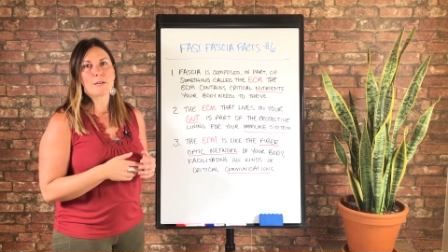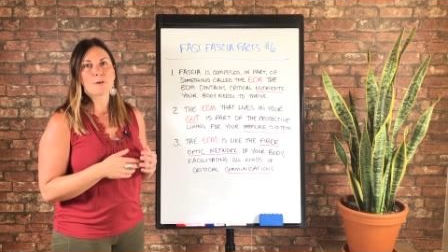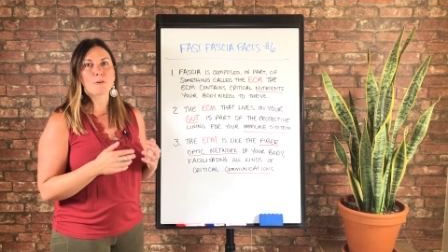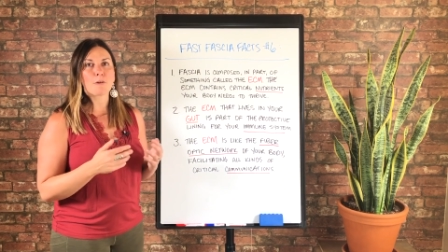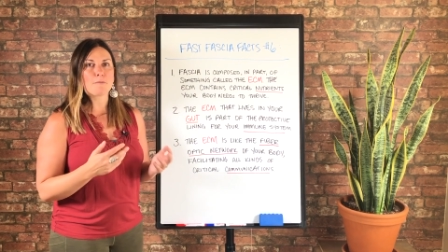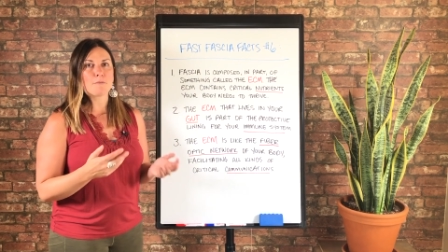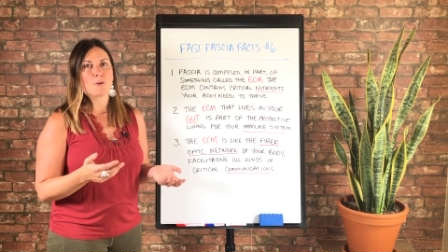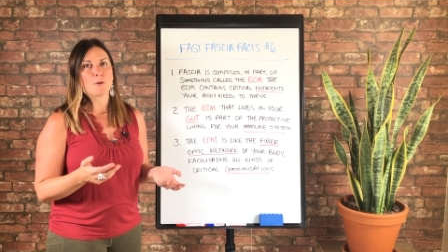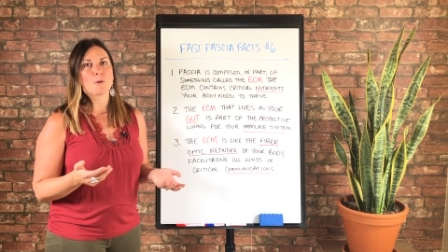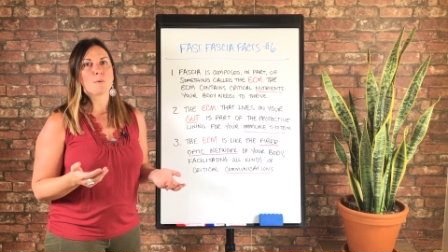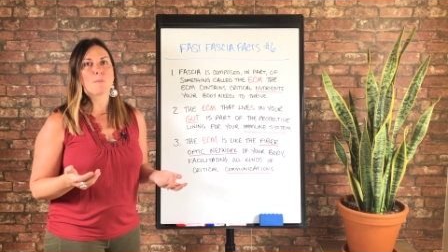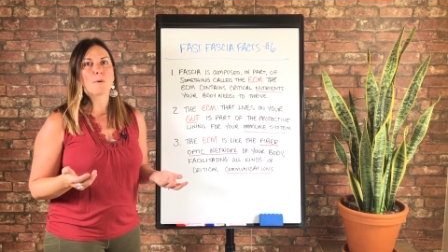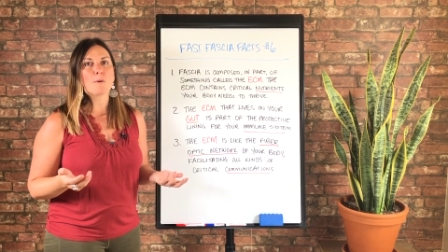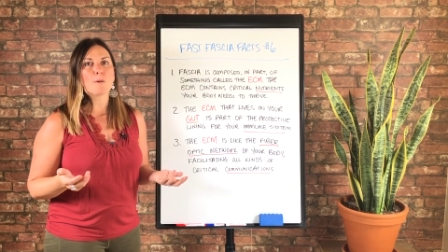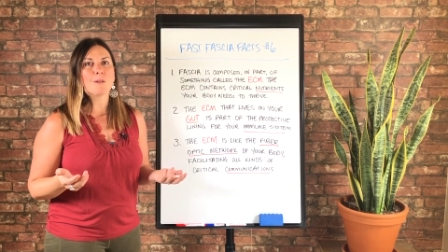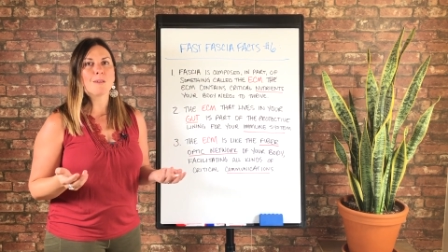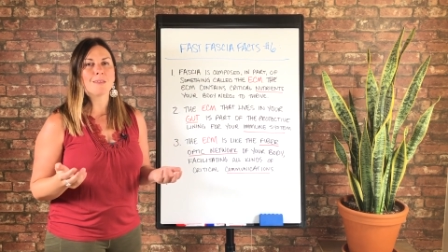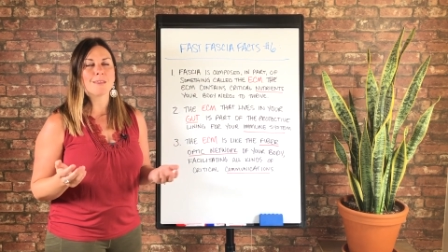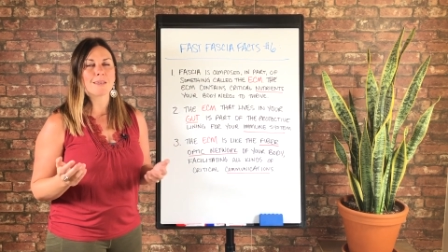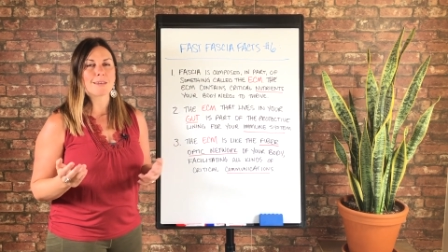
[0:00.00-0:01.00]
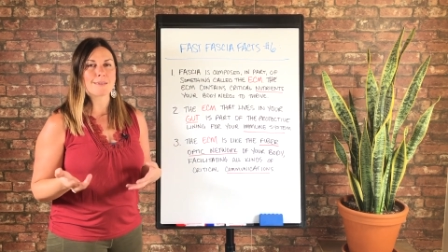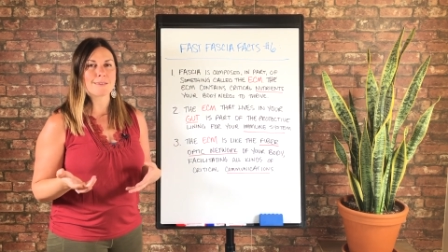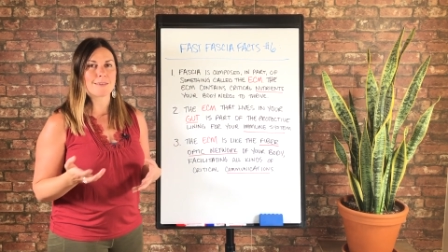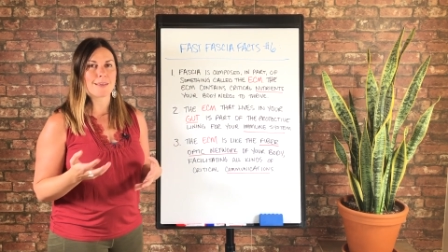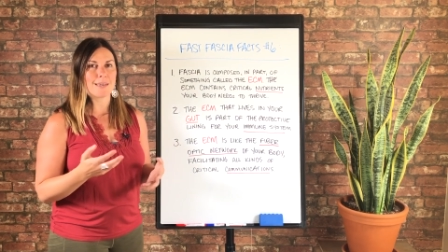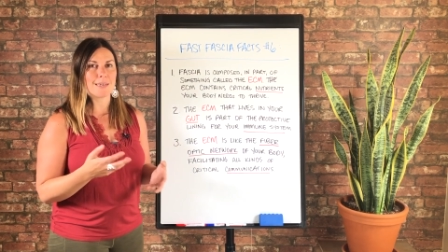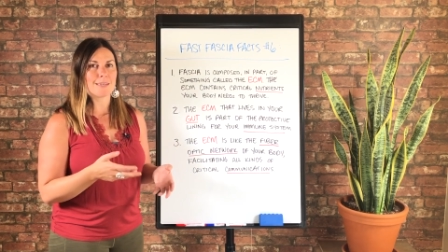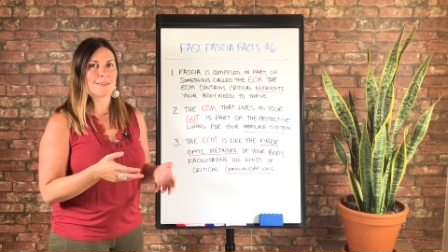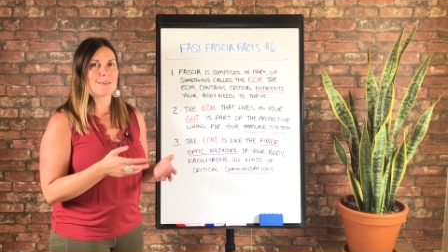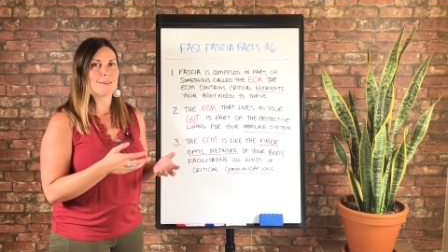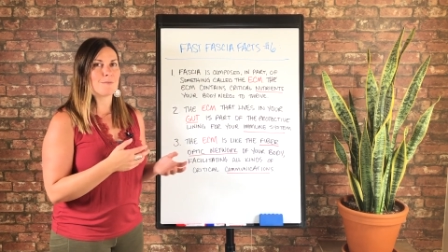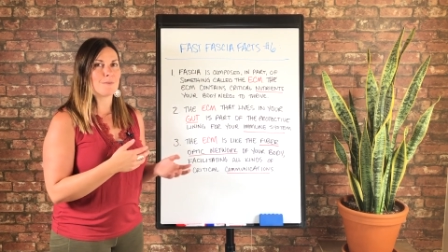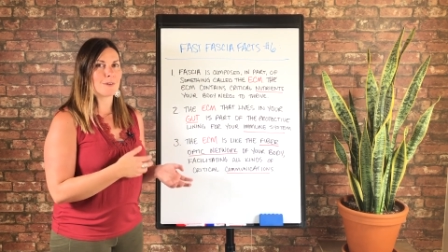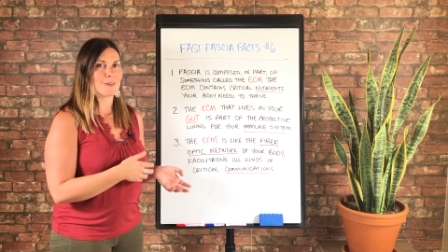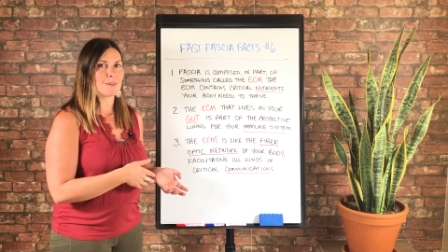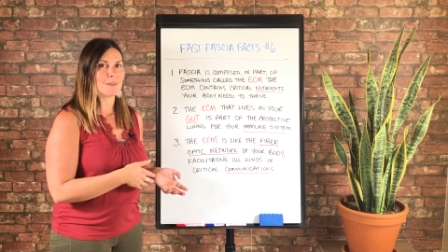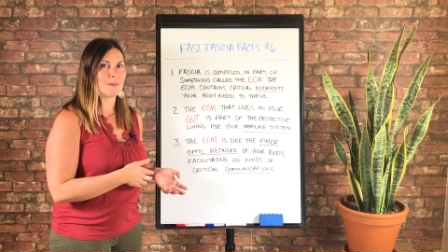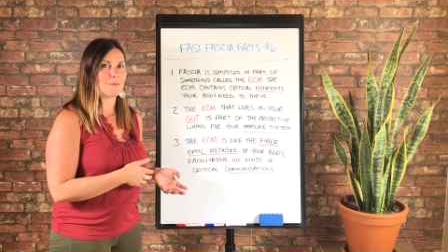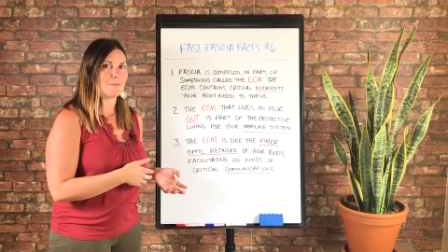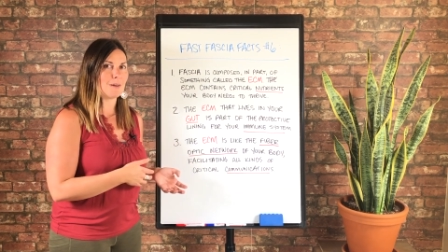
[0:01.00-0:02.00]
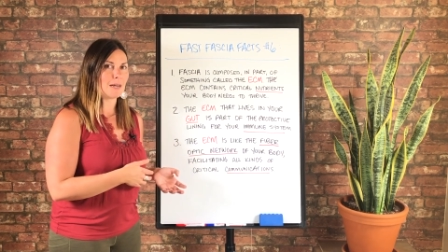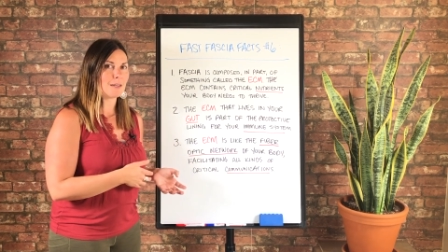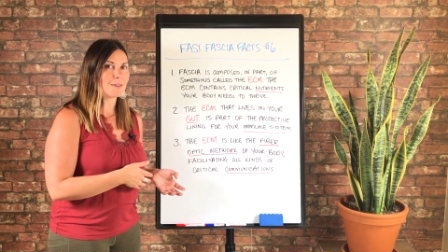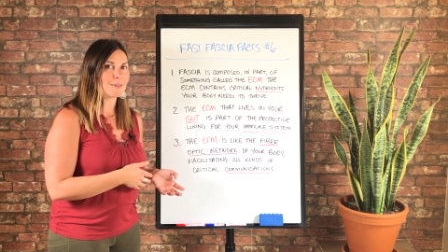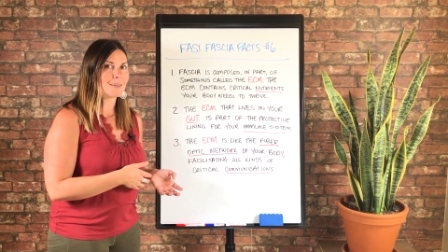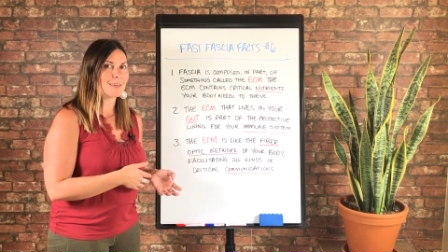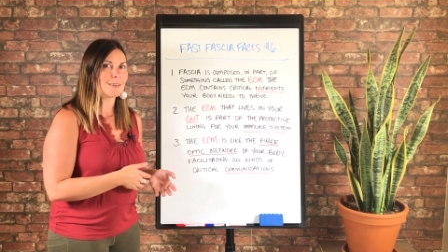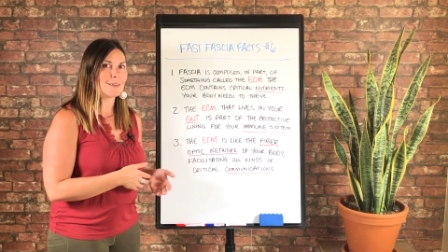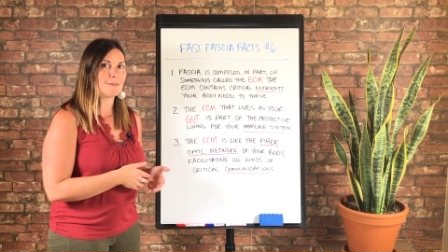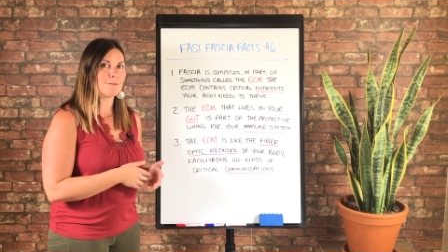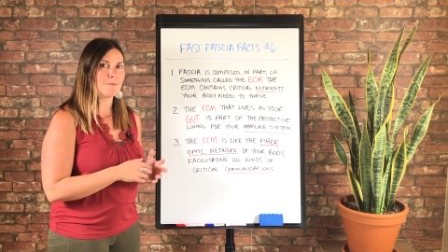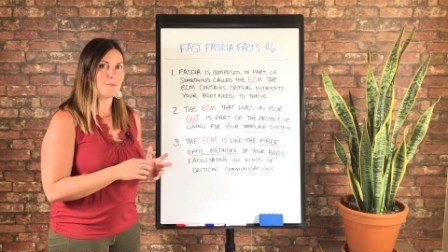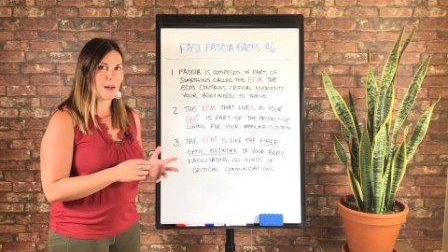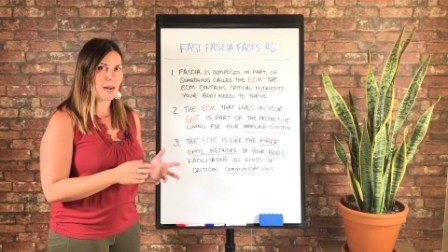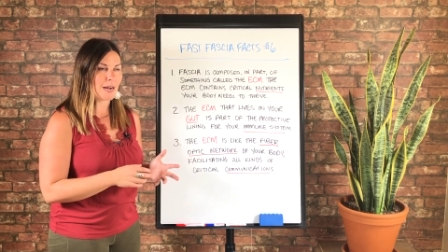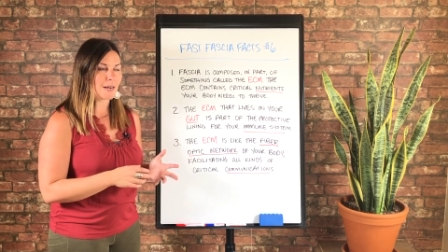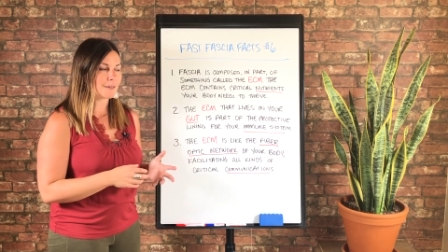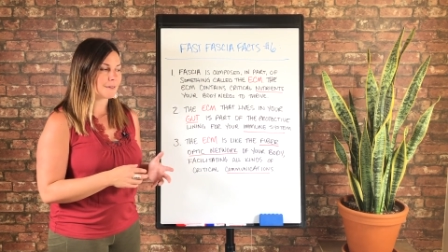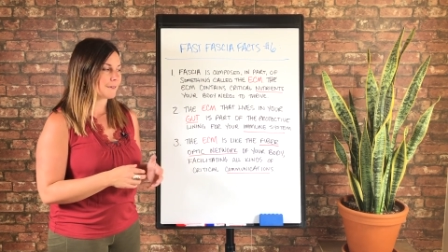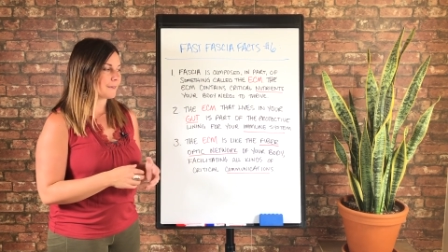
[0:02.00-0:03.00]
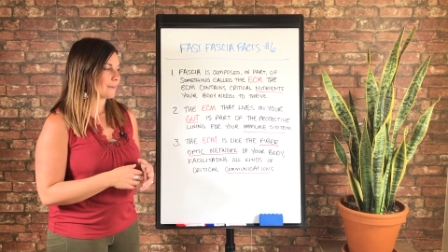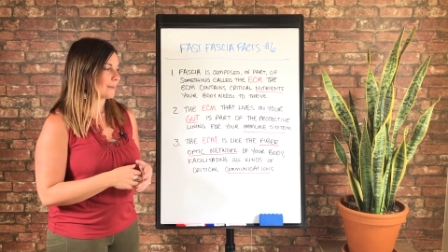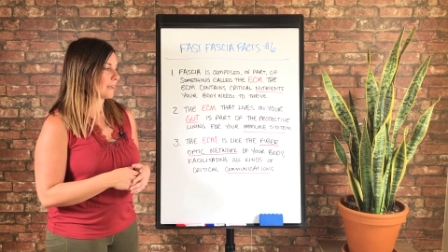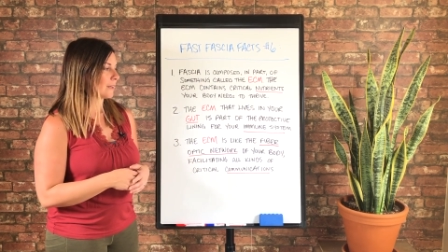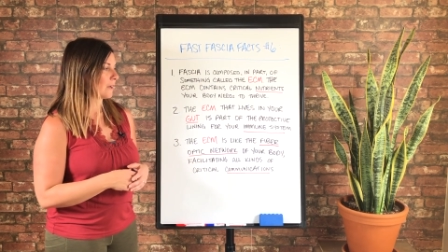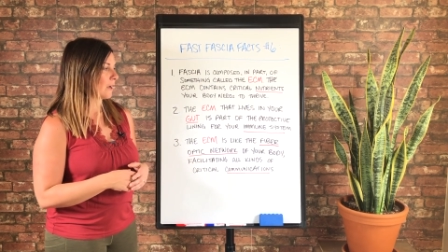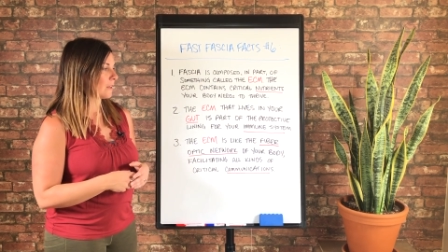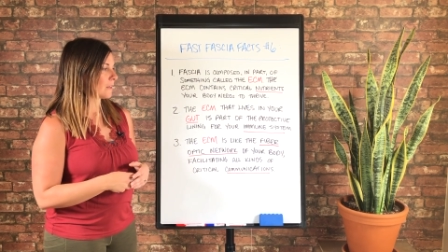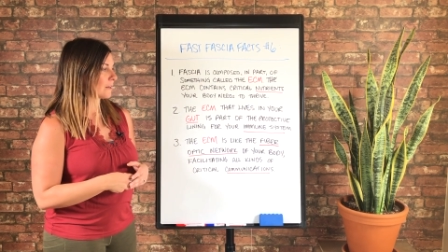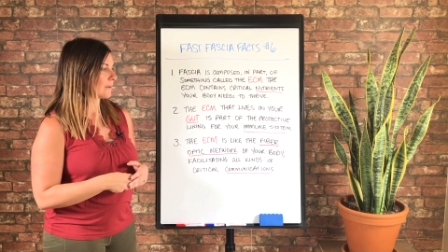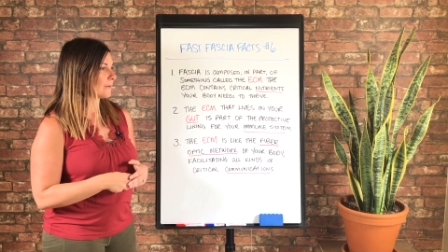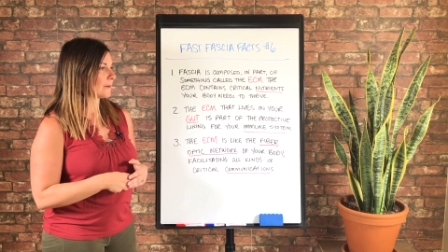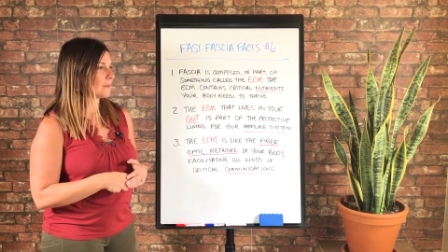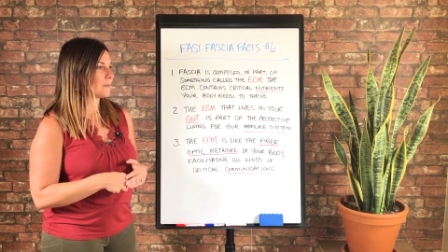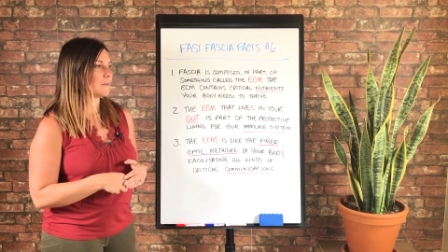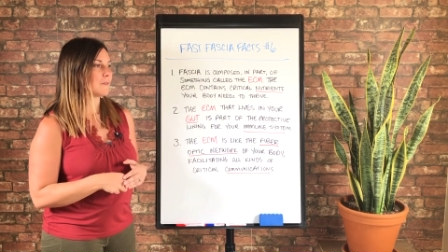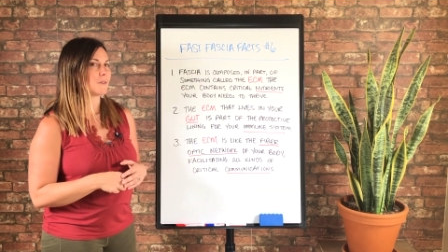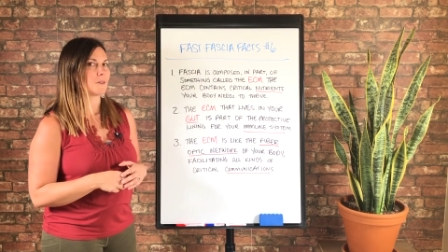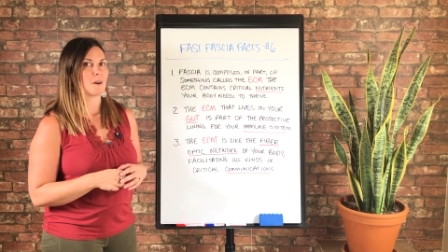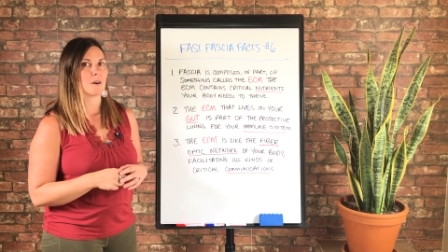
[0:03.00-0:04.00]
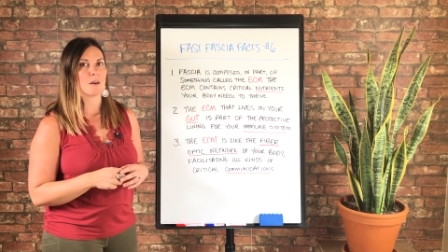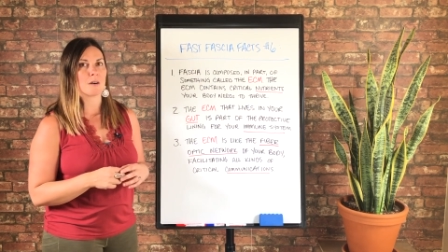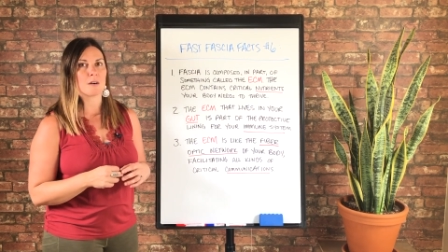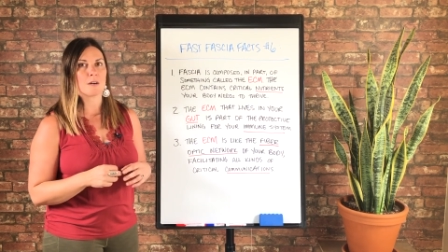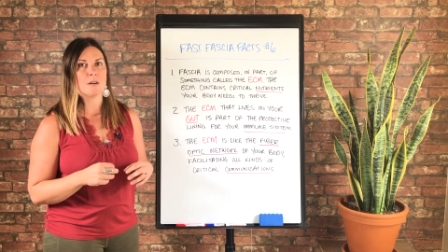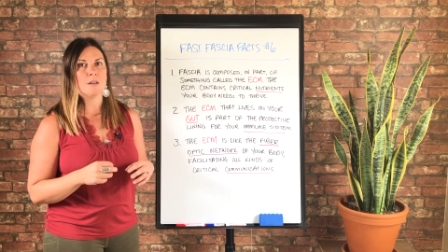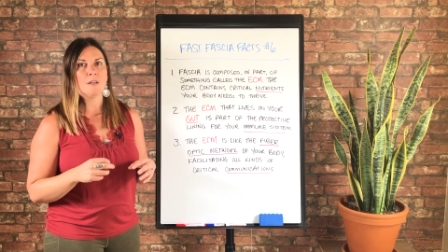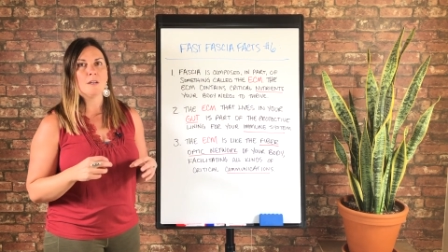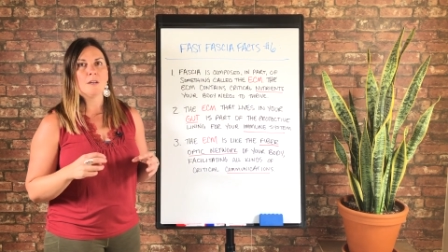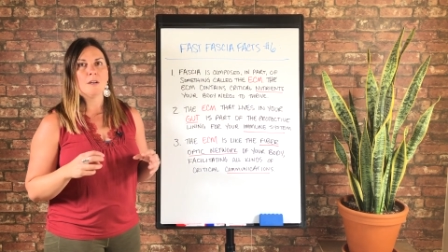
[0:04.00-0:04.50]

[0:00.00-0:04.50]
irrefutable, like scientifically validated facts, and other ones are